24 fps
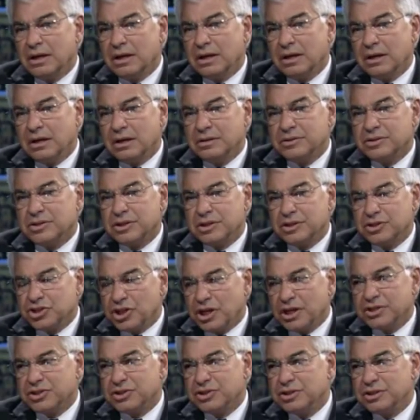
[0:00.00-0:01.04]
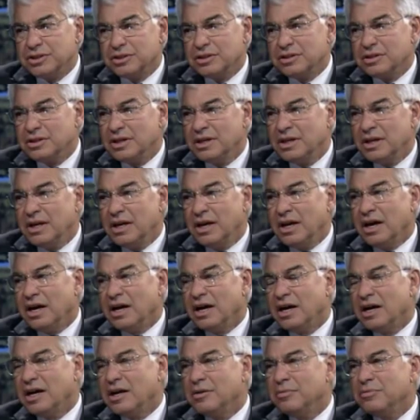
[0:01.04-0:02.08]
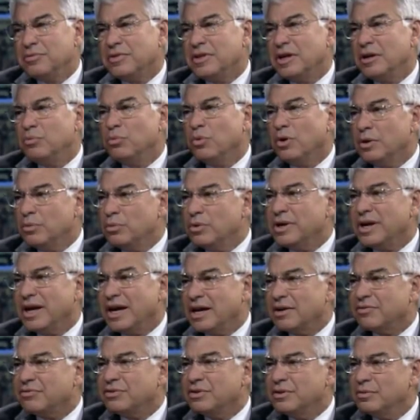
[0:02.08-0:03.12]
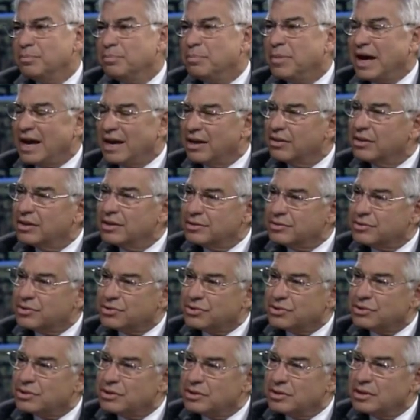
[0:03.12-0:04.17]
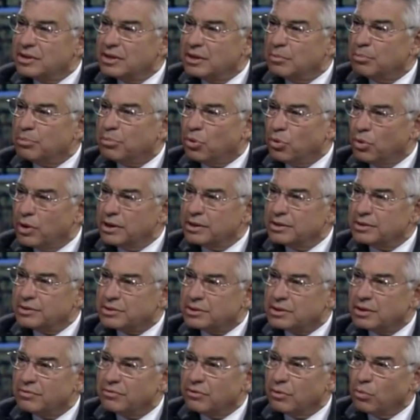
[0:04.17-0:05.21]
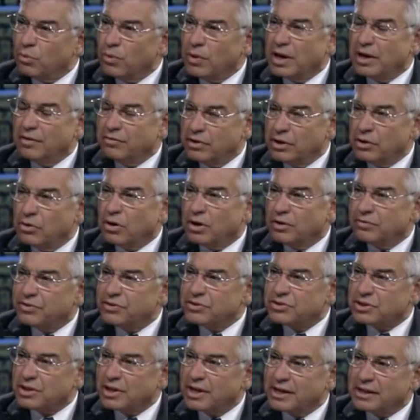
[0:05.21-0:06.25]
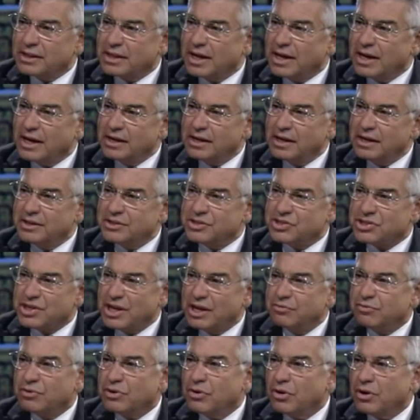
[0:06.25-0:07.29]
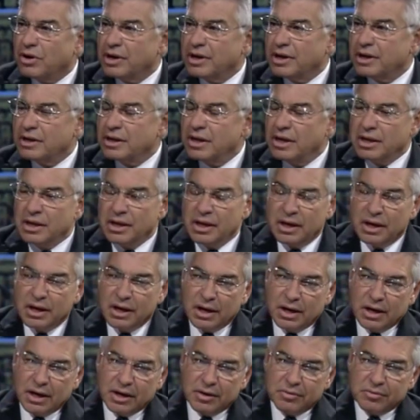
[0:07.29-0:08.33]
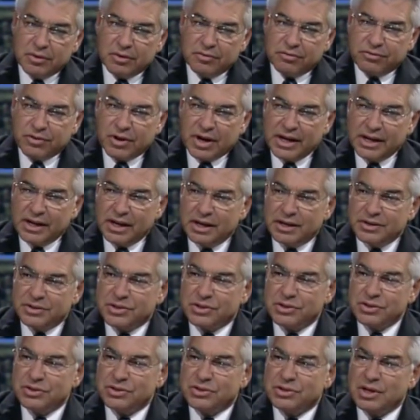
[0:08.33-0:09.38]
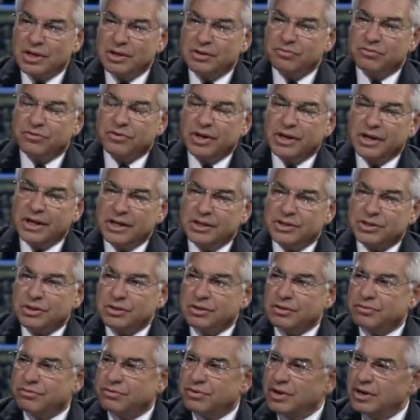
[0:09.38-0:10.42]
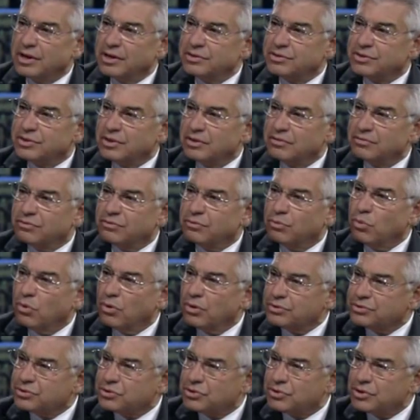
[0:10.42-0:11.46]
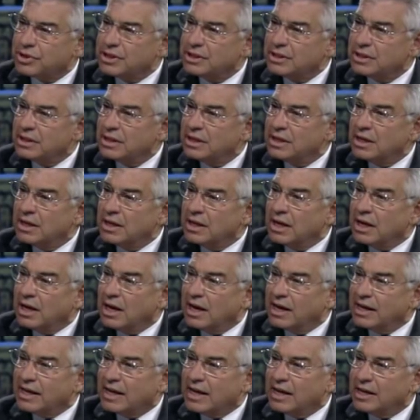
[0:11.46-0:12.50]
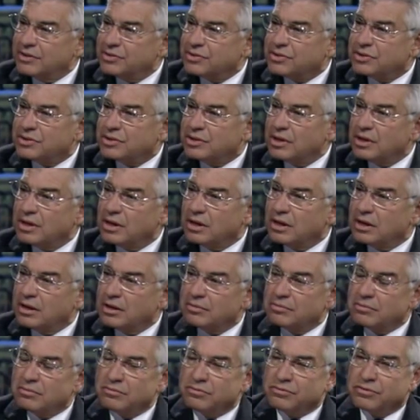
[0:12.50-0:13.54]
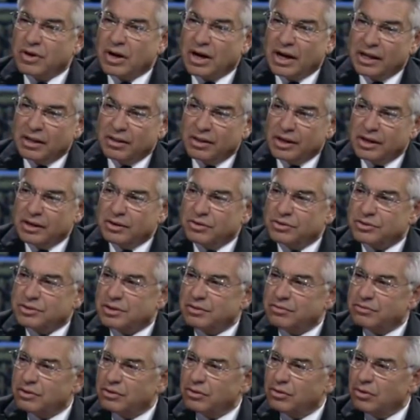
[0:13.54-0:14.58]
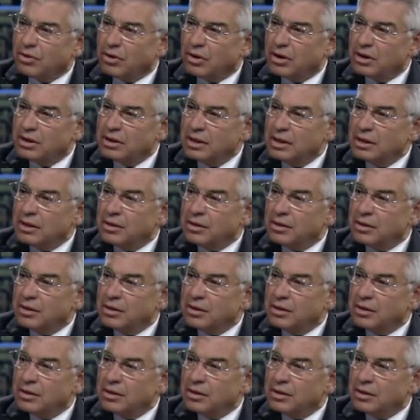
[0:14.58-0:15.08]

uh, suggestion, uh, then one would have to balance the importance of, a, of an office like that in safeguarding uh, the finances and financial affairs of Wall Street against uh, violators of the law